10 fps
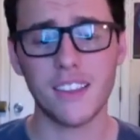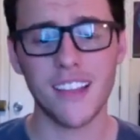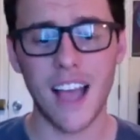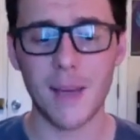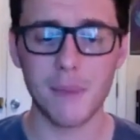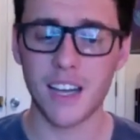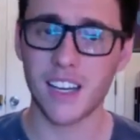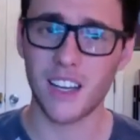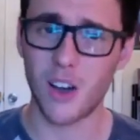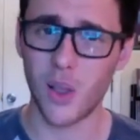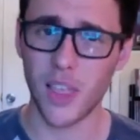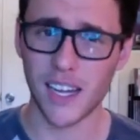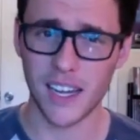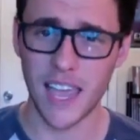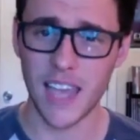I'm not going to call that a
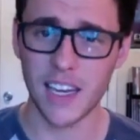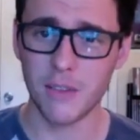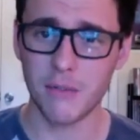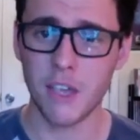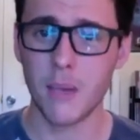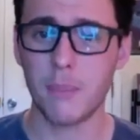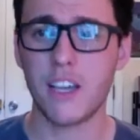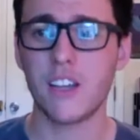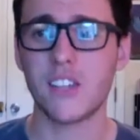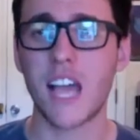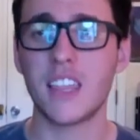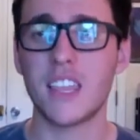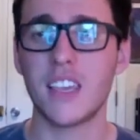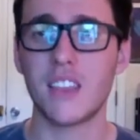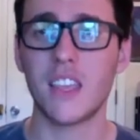negative, because I
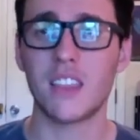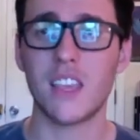think that